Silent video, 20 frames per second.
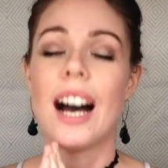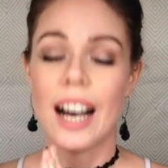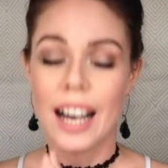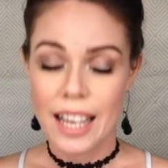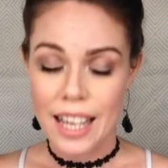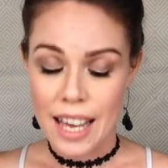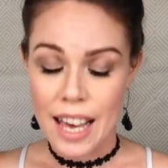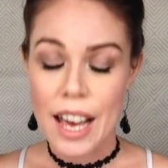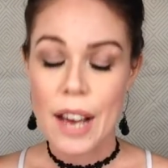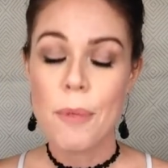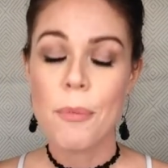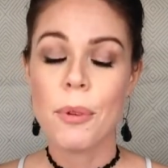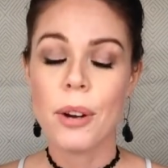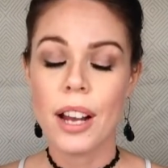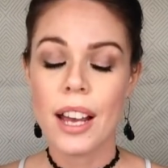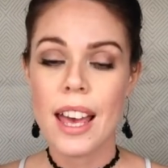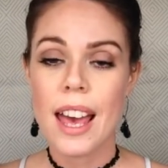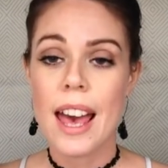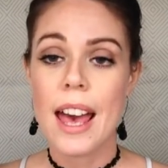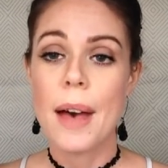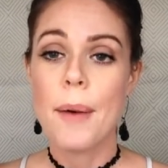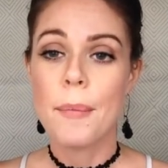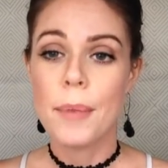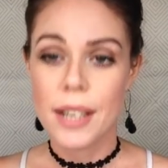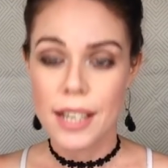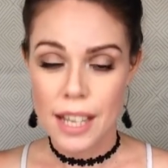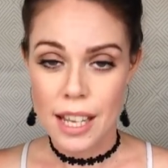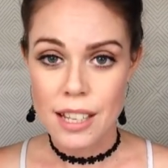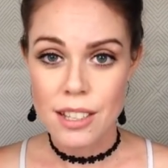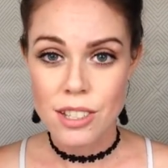I am where I am
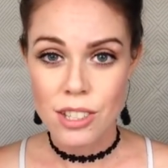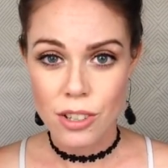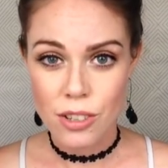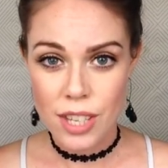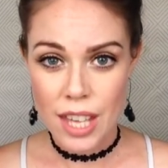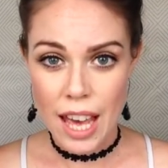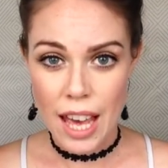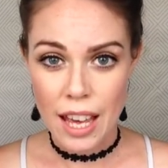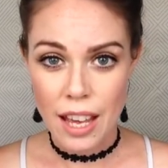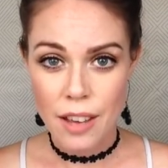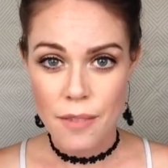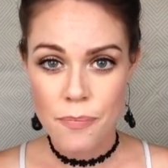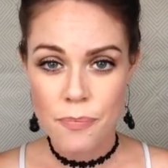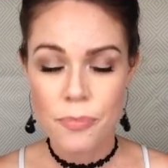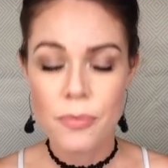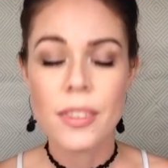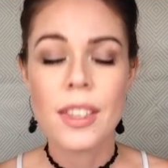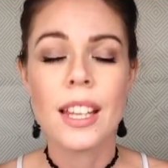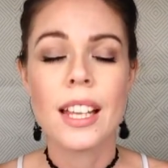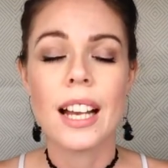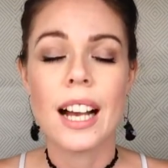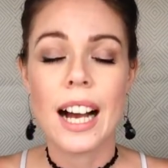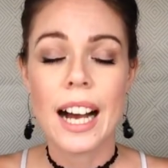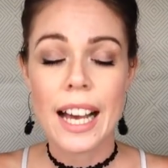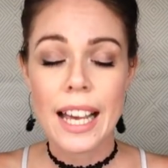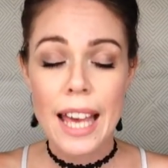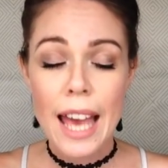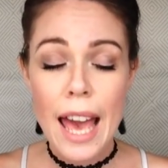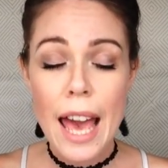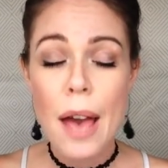and it's okay.
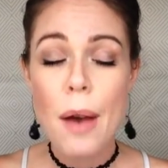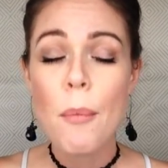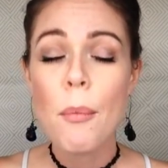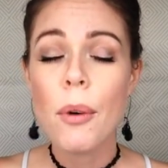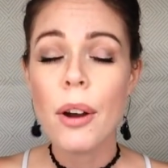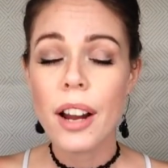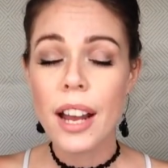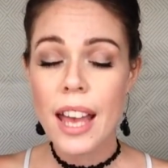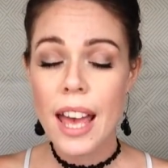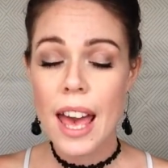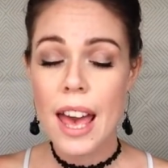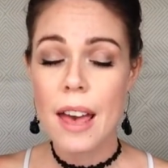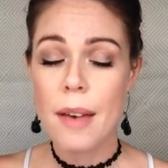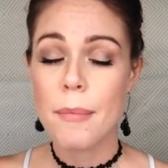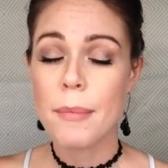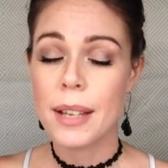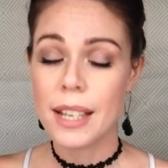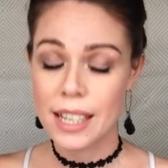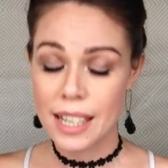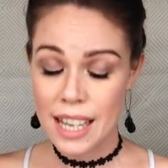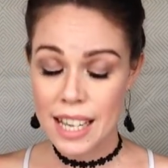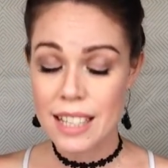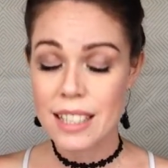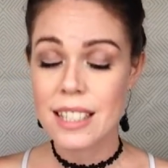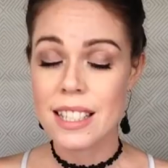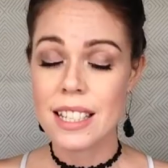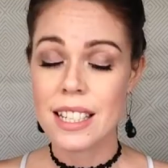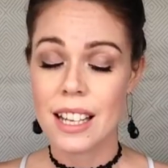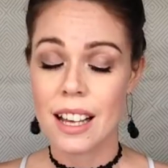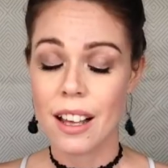I am where I am and
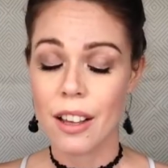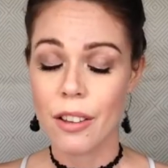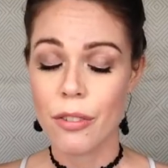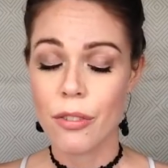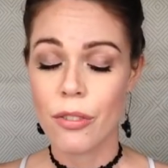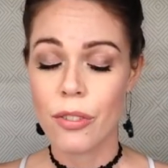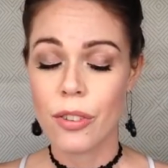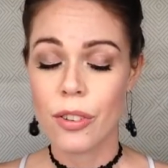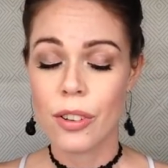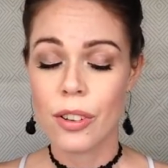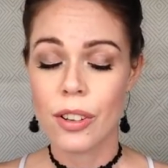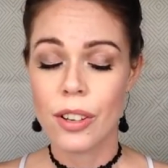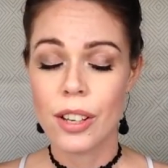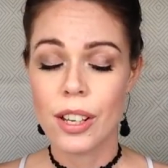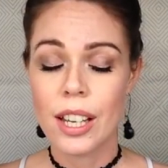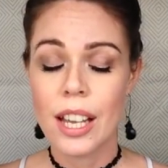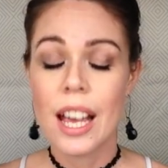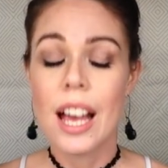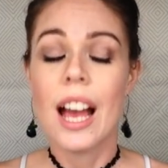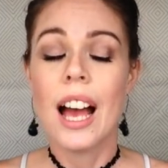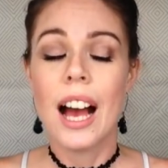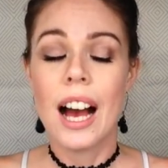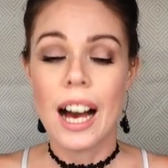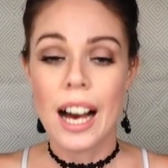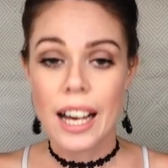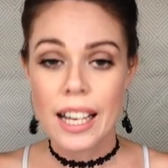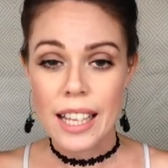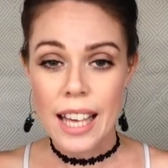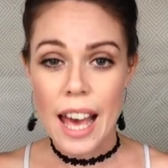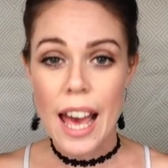it's enough.
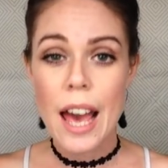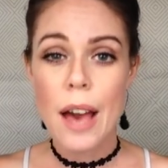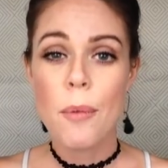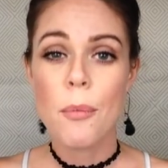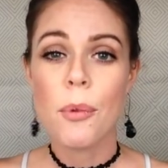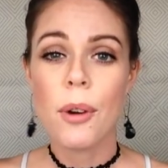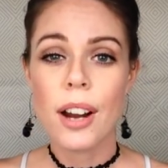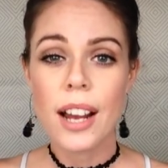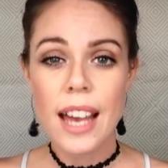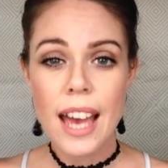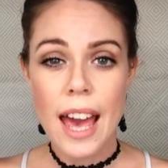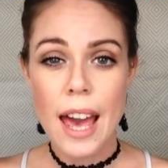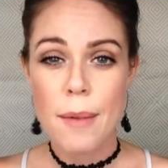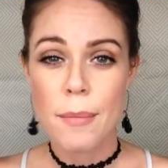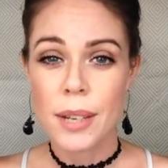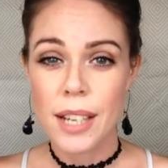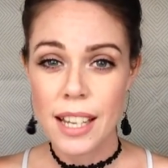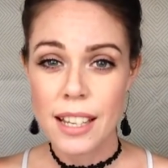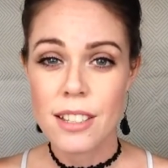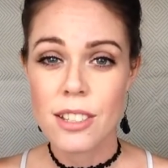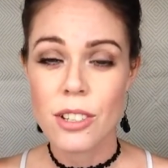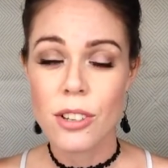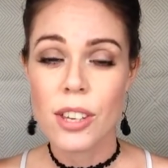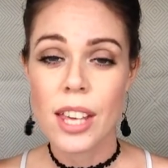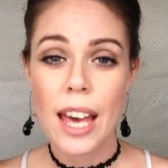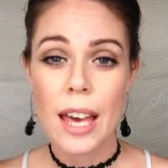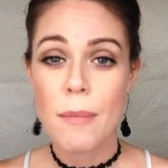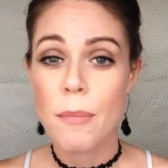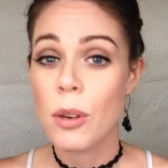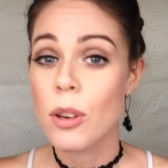I am where I am and it's
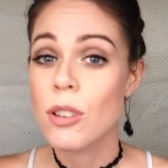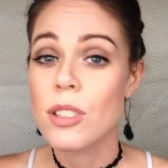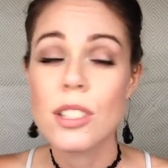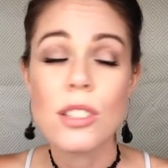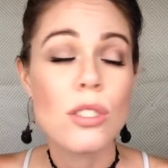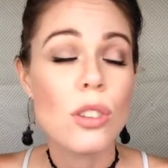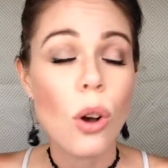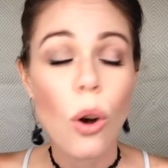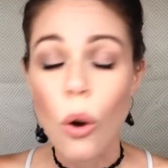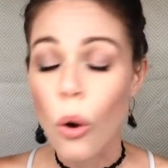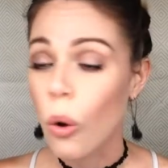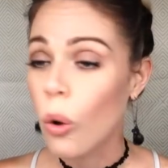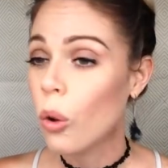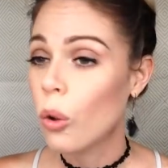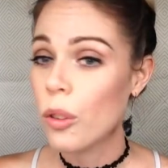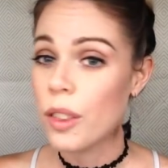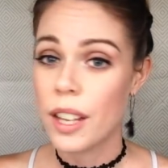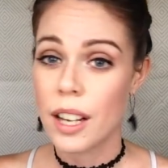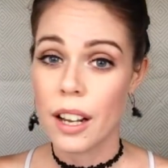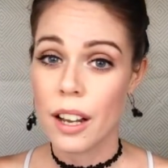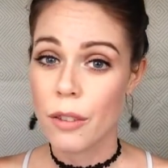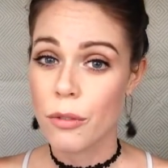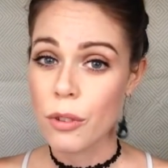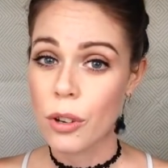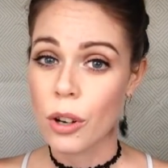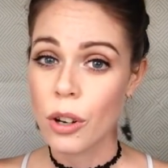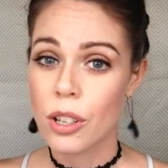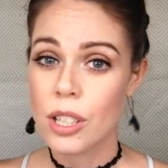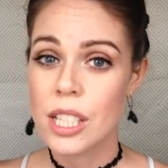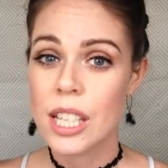okay because it's all that
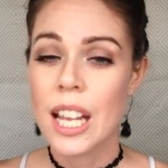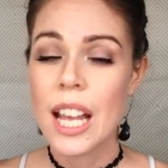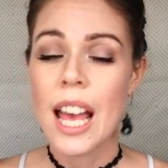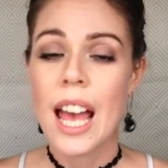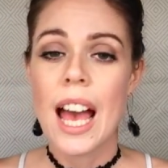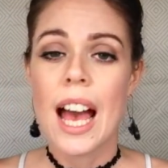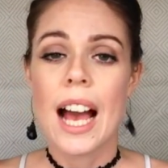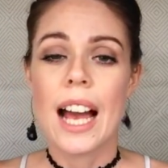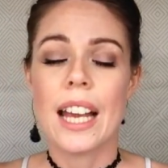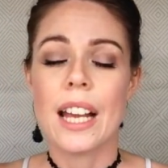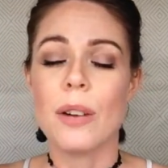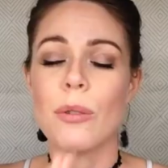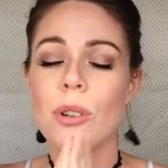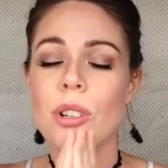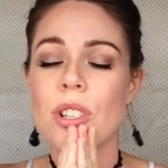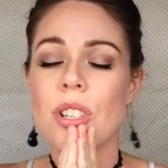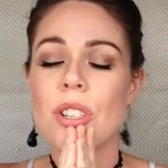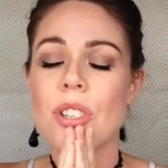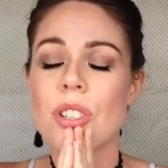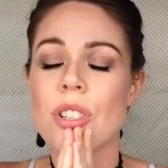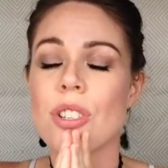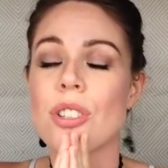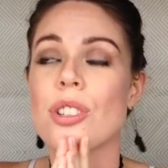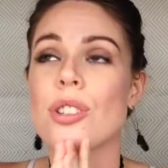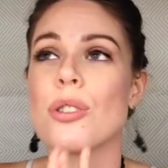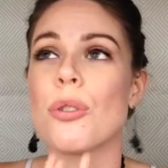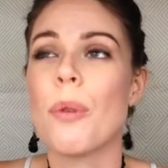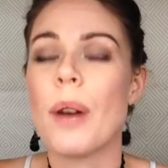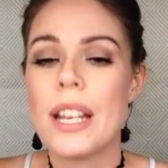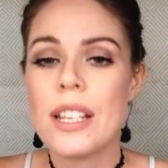I've got. And I want you to
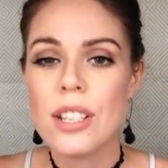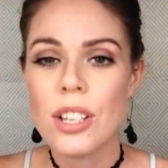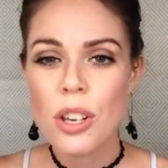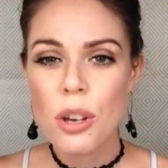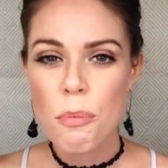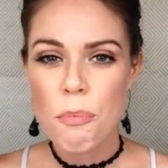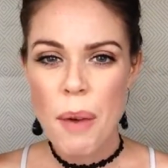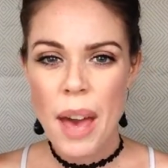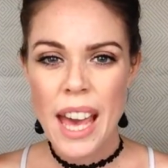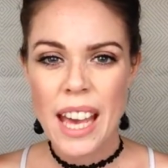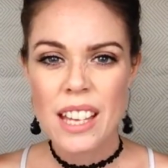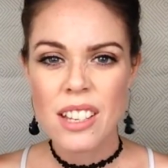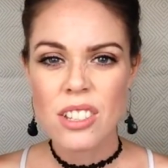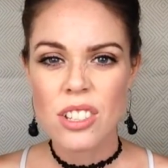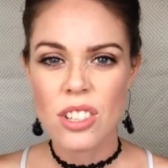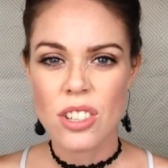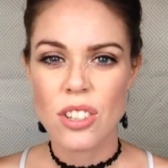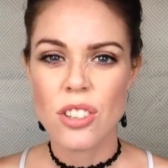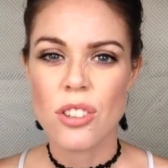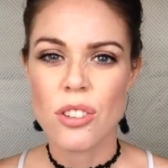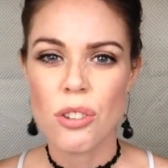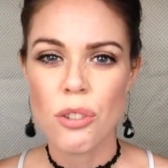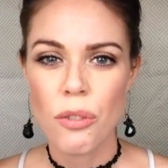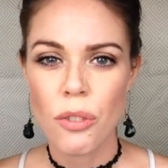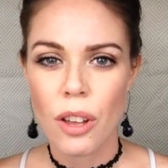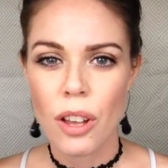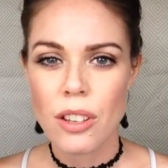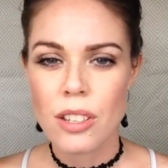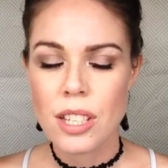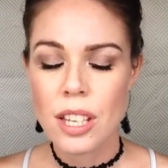surrender your pain to the
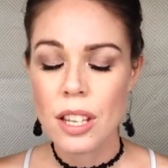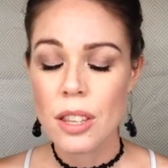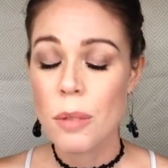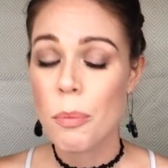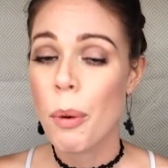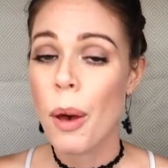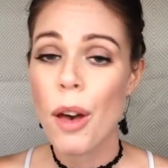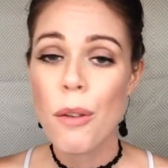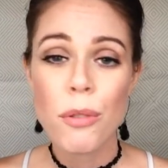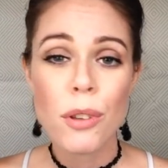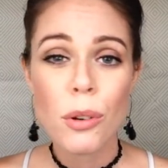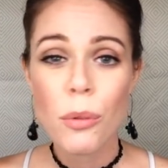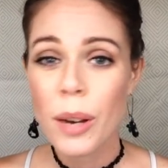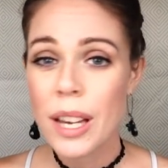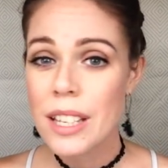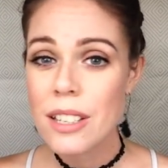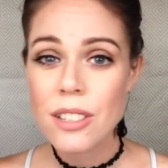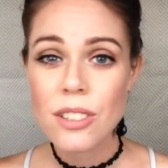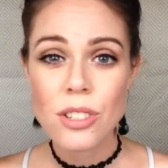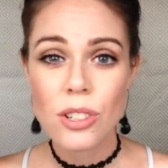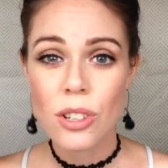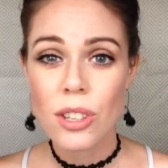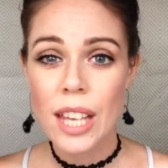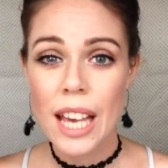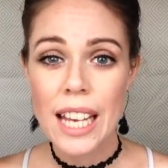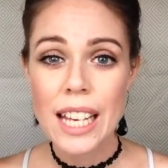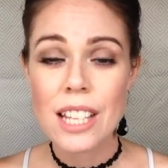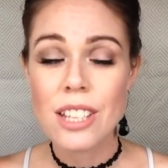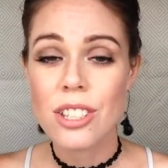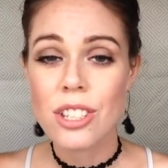universe. The perfect way to do
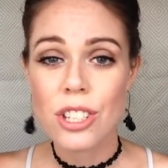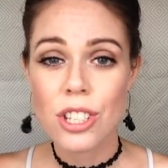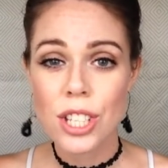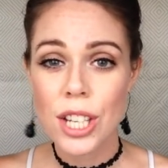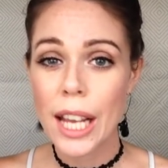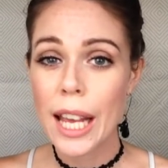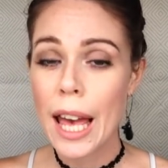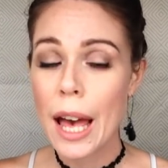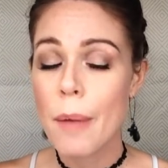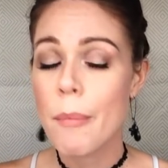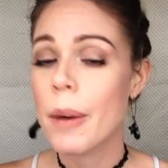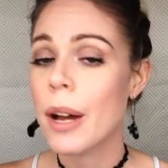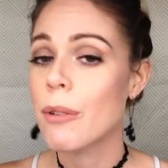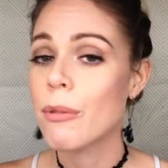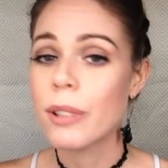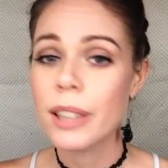that is to check out my